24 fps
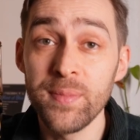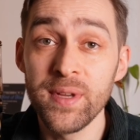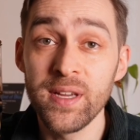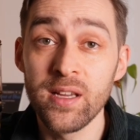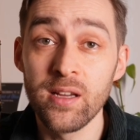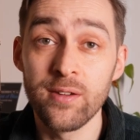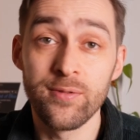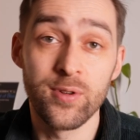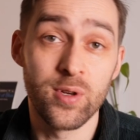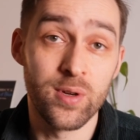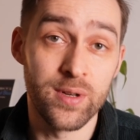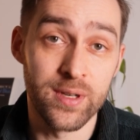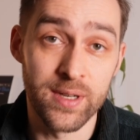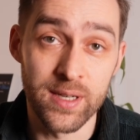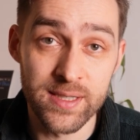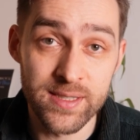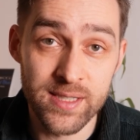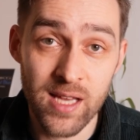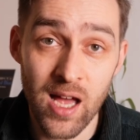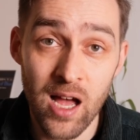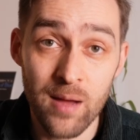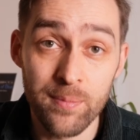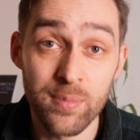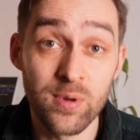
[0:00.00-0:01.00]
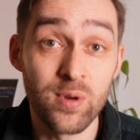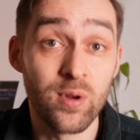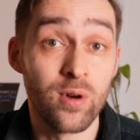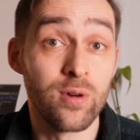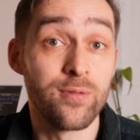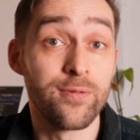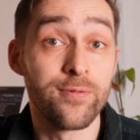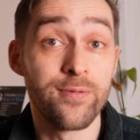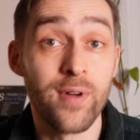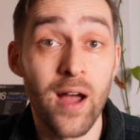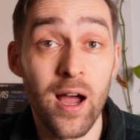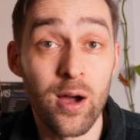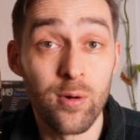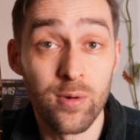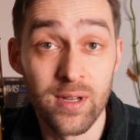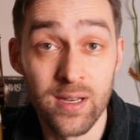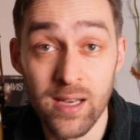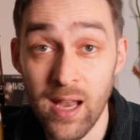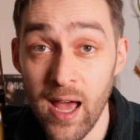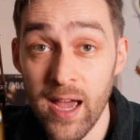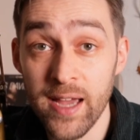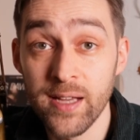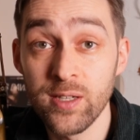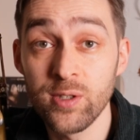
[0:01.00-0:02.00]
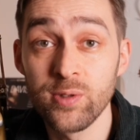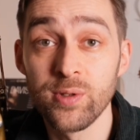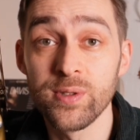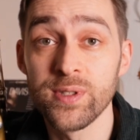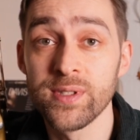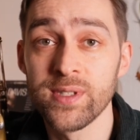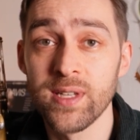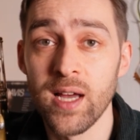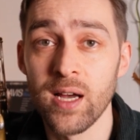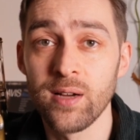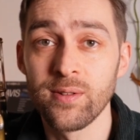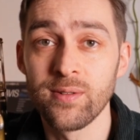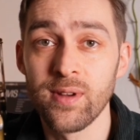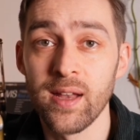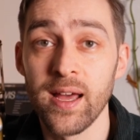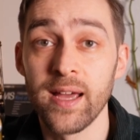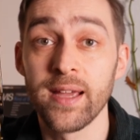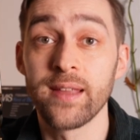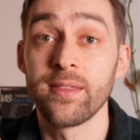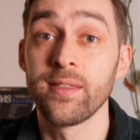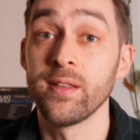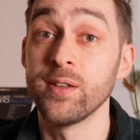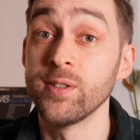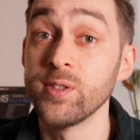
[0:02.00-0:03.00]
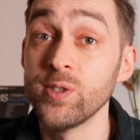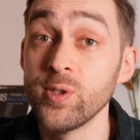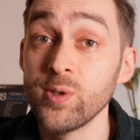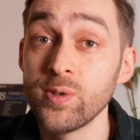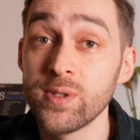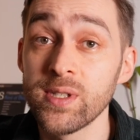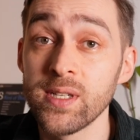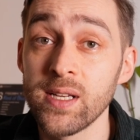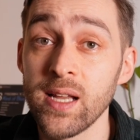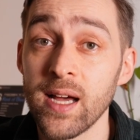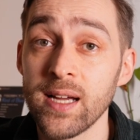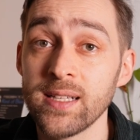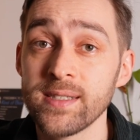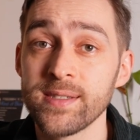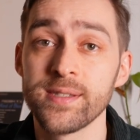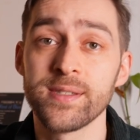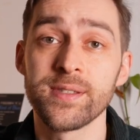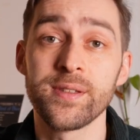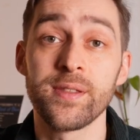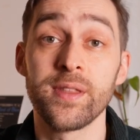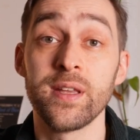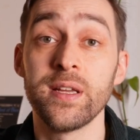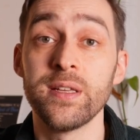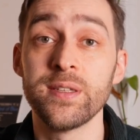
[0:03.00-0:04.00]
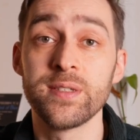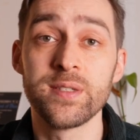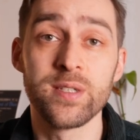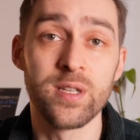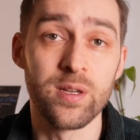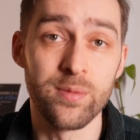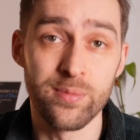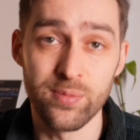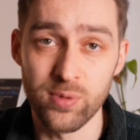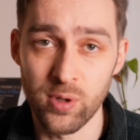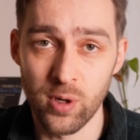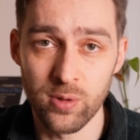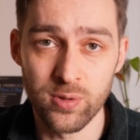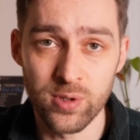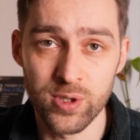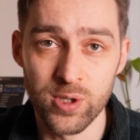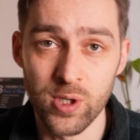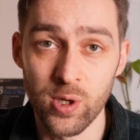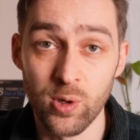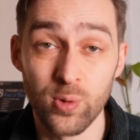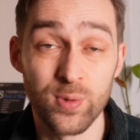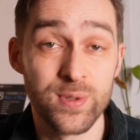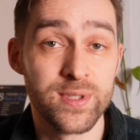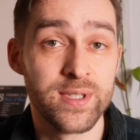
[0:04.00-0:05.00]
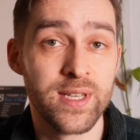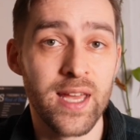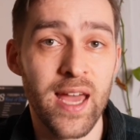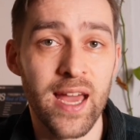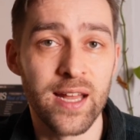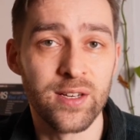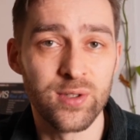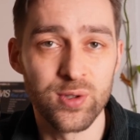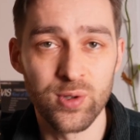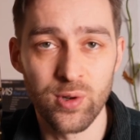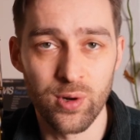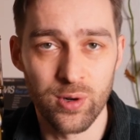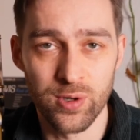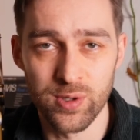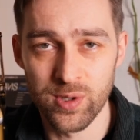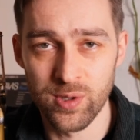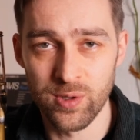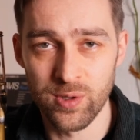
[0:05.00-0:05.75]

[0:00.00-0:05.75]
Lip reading: me give you an example of how a line could sound like that utilizes these approach notes and chord